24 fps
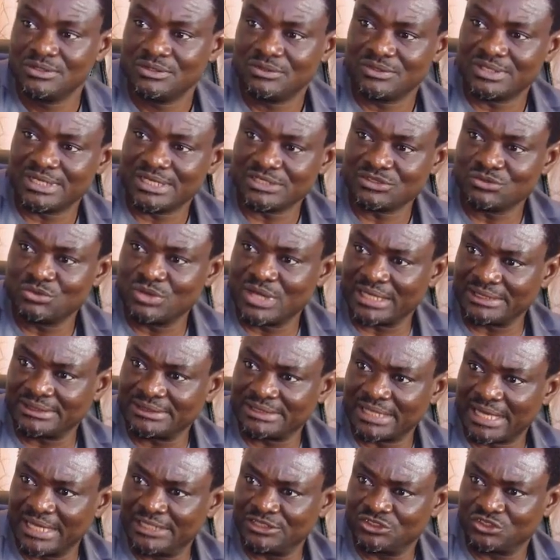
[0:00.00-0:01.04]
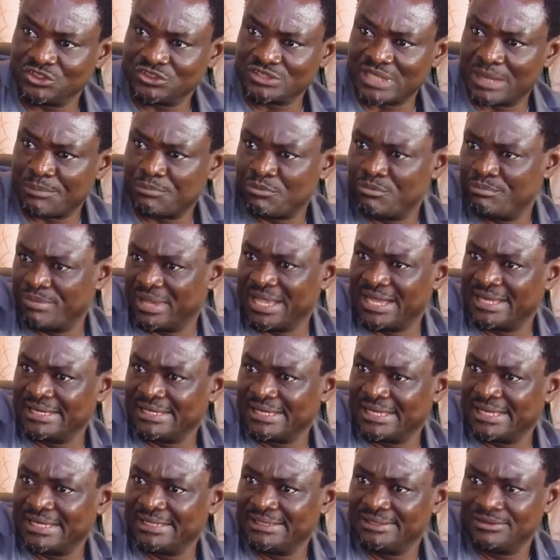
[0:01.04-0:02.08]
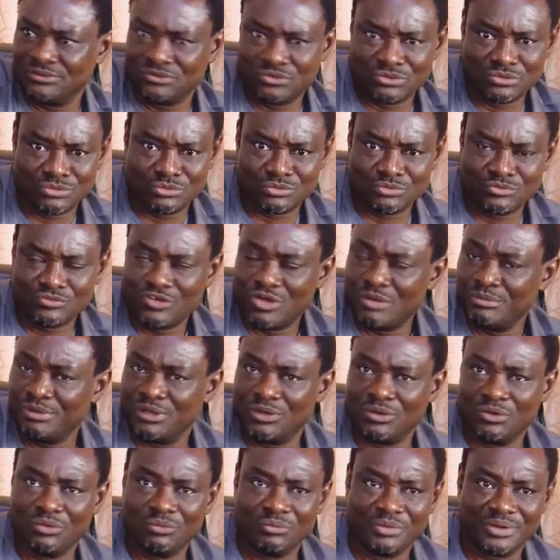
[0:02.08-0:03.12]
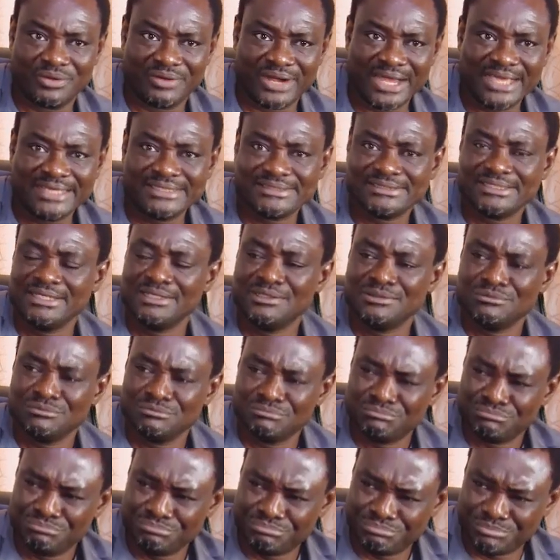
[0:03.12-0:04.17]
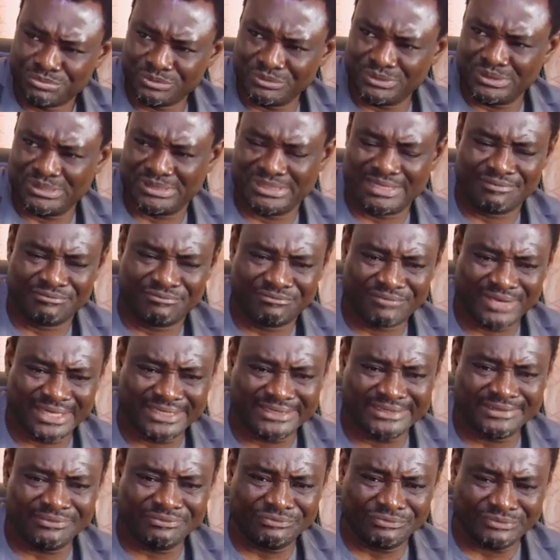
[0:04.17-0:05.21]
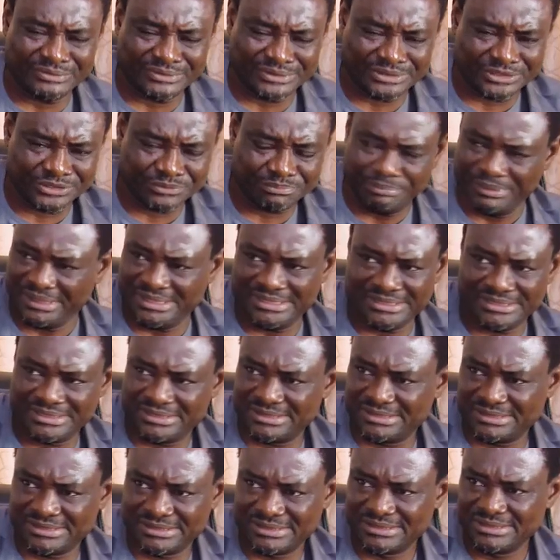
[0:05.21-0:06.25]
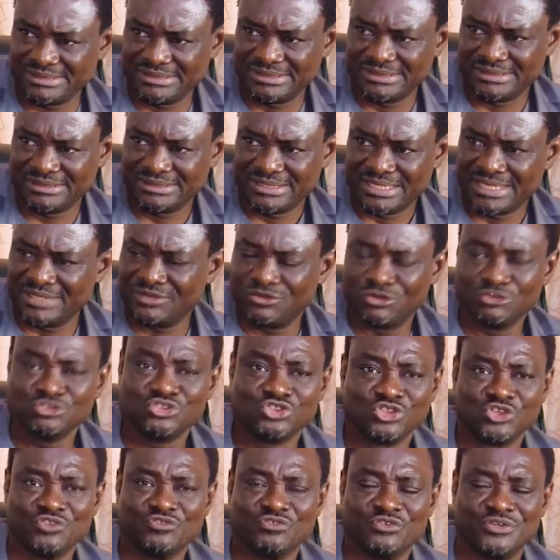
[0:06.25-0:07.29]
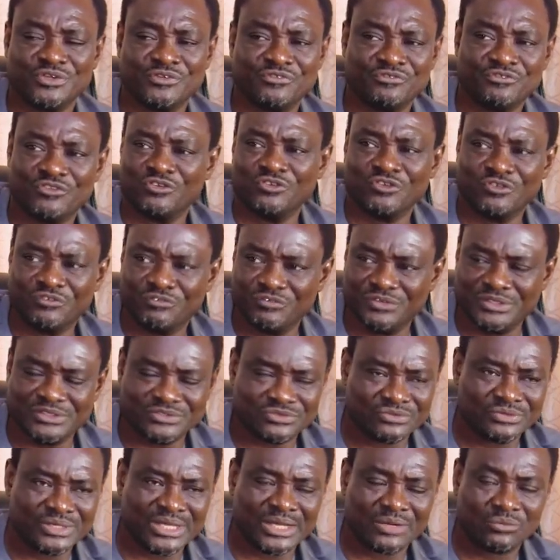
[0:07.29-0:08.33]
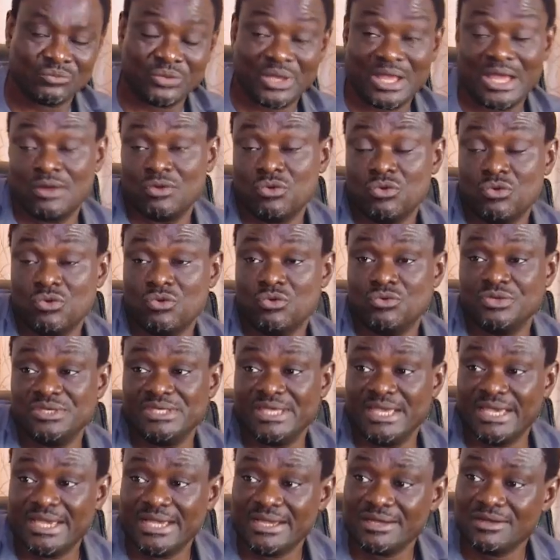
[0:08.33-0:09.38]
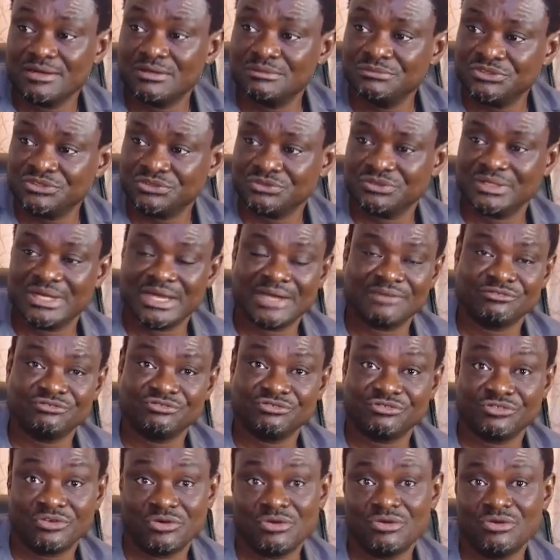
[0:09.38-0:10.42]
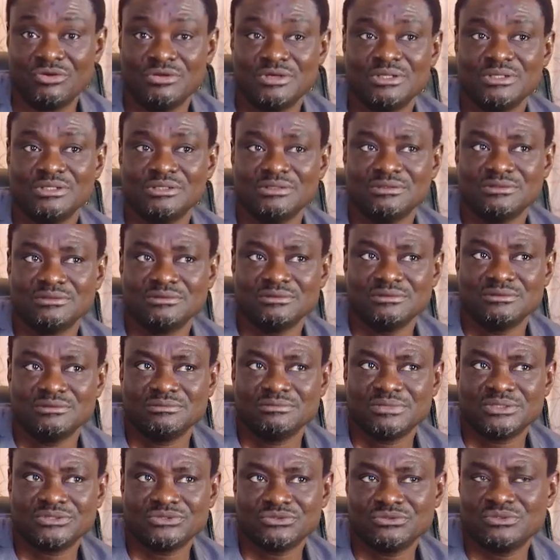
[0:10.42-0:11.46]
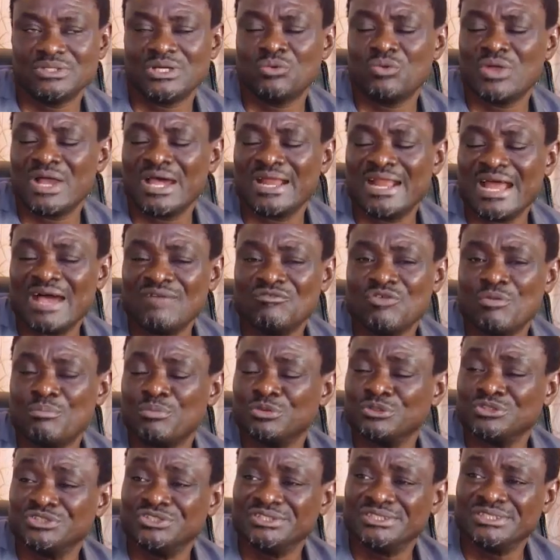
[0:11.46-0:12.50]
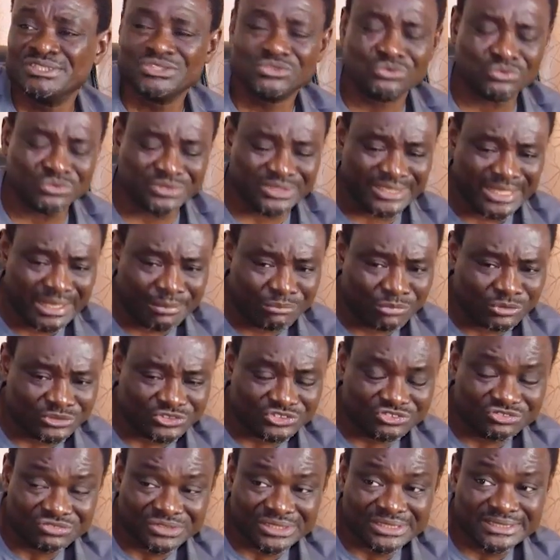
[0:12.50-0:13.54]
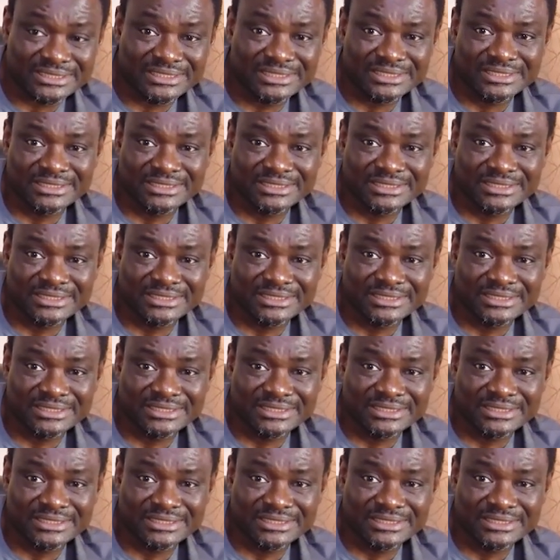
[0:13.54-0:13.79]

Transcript: Others look at it, it just happened mechanically. No, we've come a long way, right? Building and fighting for this space. And not just for the fun of it, so that we can, commissioner after all, but so that we can have opportunity to demonstrate